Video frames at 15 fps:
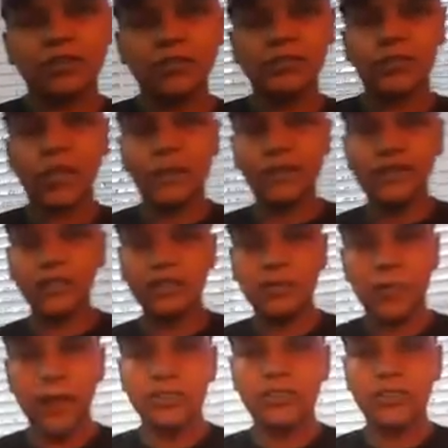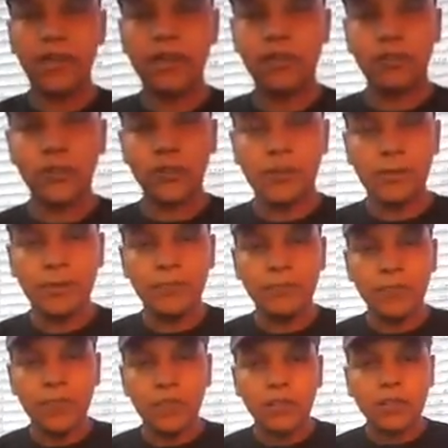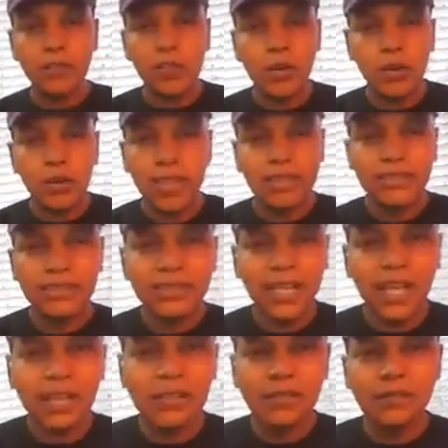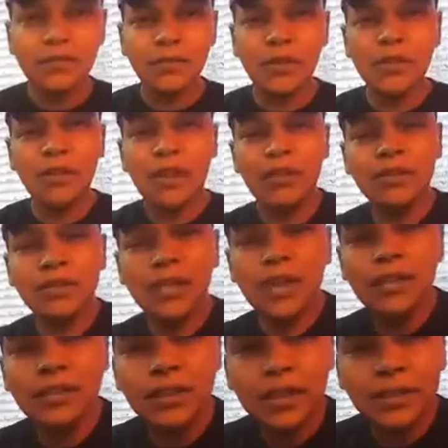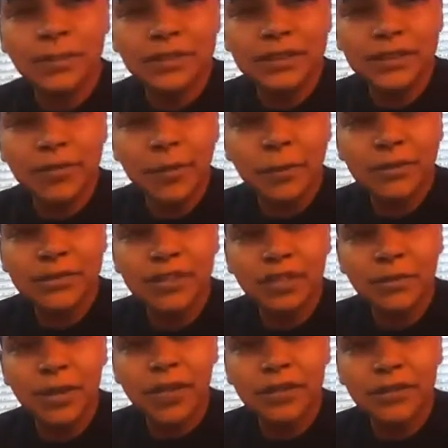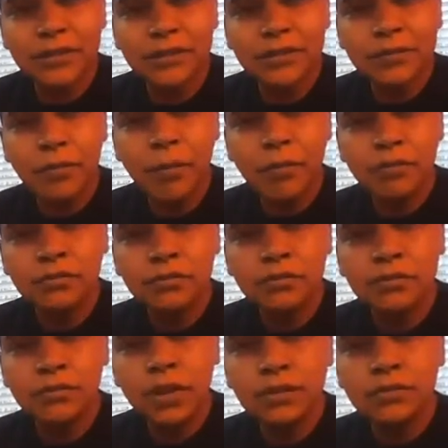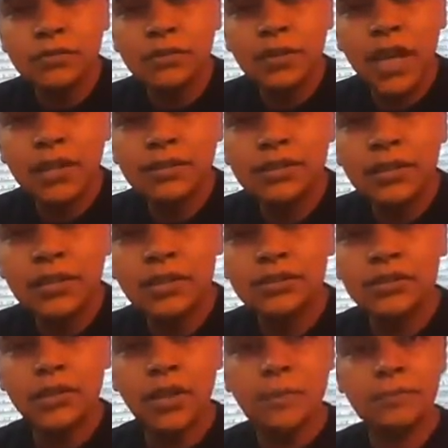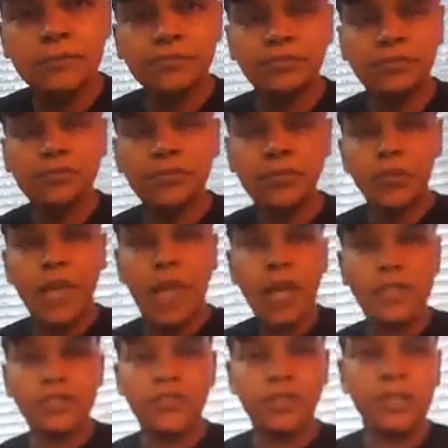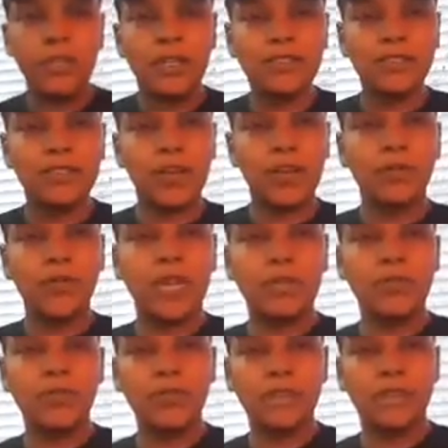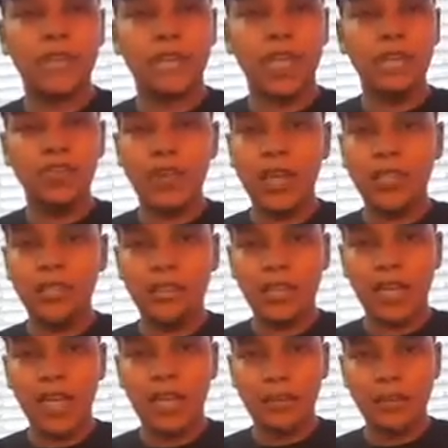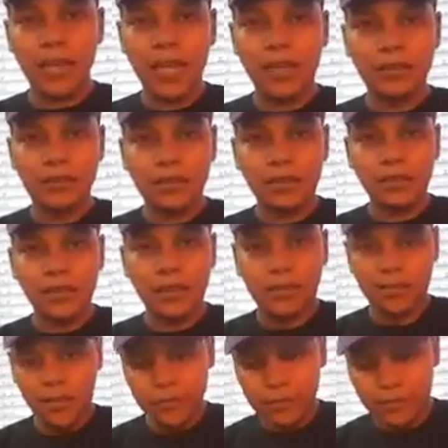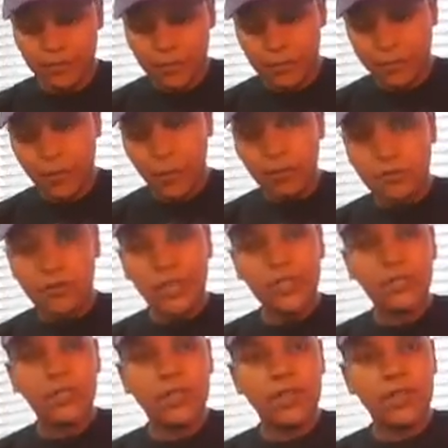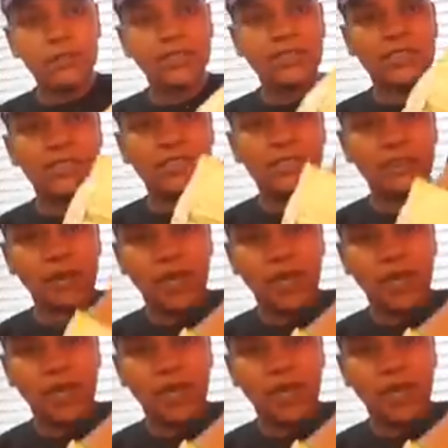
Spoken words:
knows how good sprouts are for you. Nicole ate a salad. Wait, I already got that. Let me see if I missed anybody else. Tanya said looks good. I enjoy watching how creative you can get. I try to think out of the box. Good. These are hemp seeds, you